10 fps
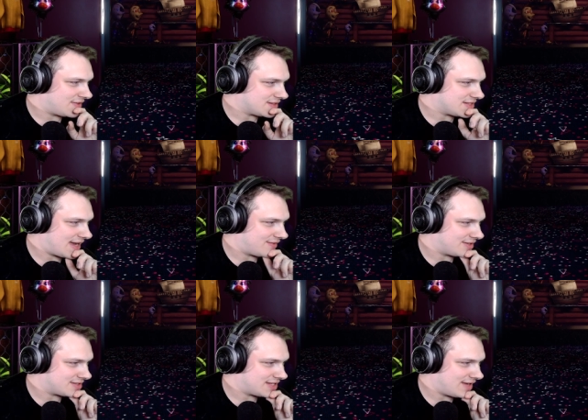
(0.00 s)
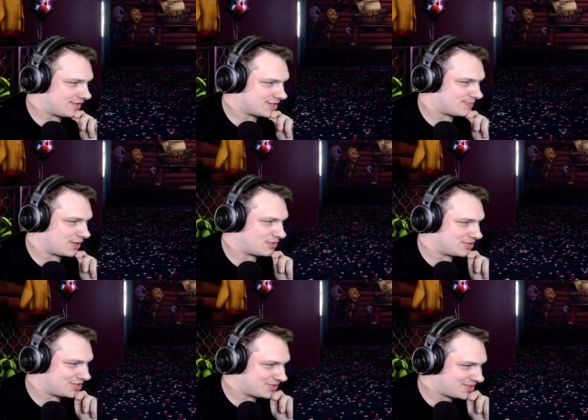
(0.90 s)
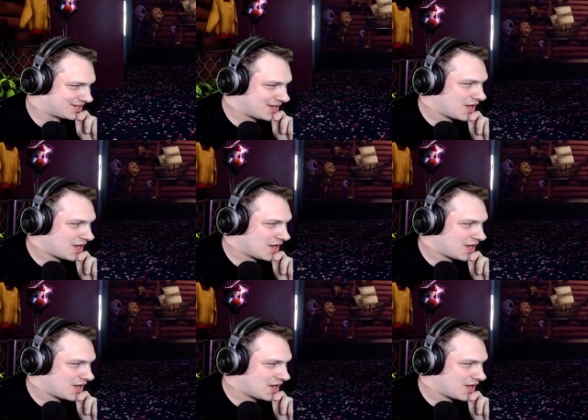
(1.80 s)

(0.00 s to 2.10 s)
thus having a safe explode dude.